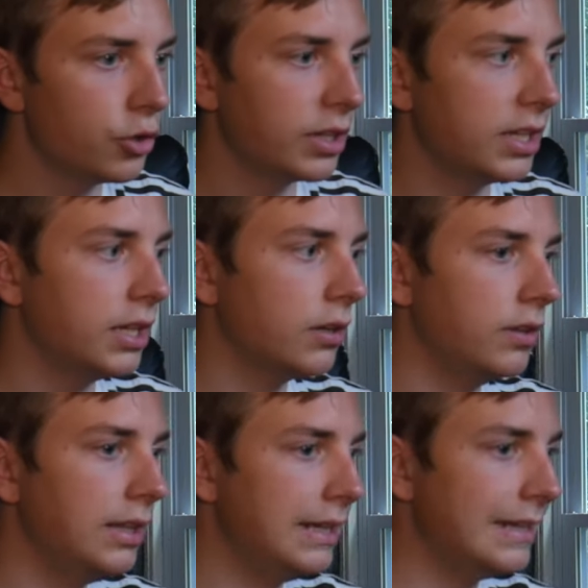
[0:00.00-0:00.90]
You can hear
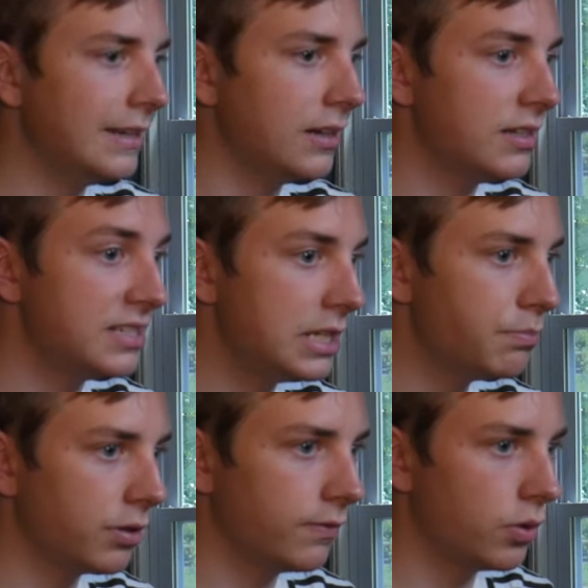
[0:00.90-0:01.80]
the
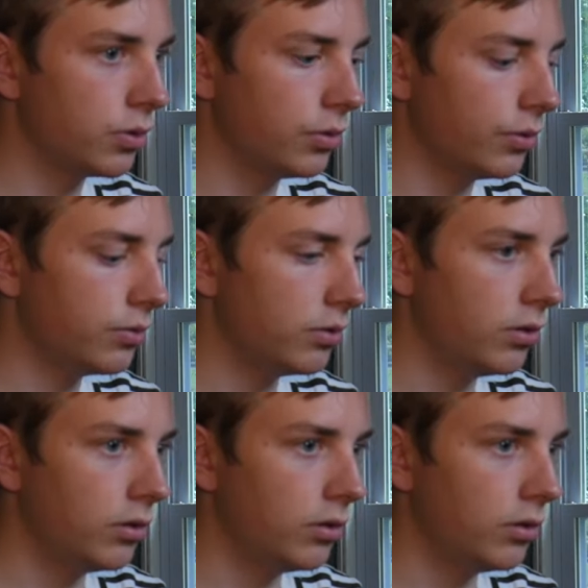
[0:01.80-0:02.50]
deeper vocals.